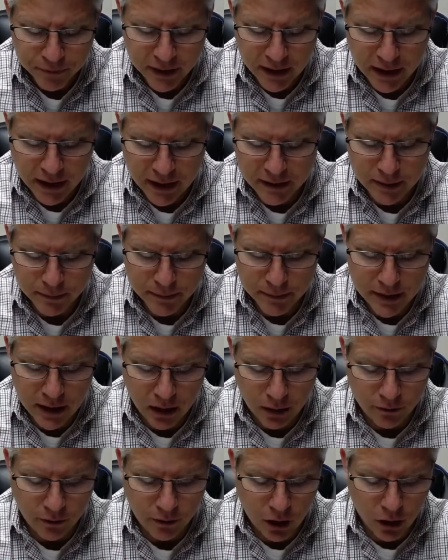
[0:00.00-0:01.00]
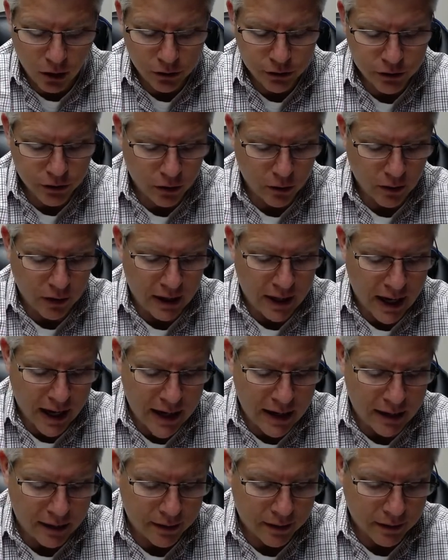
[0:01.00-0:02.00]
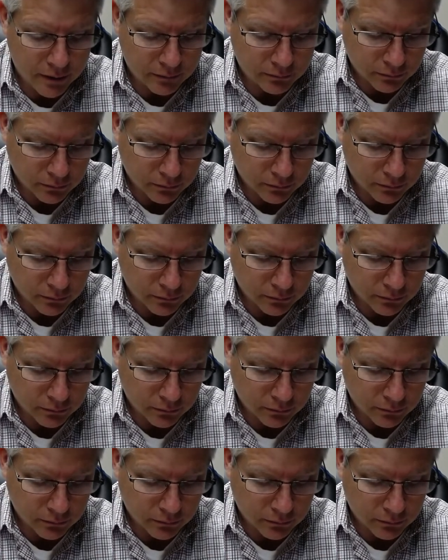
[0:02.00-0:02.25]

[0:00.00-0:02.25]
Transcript: is himself also an eighth,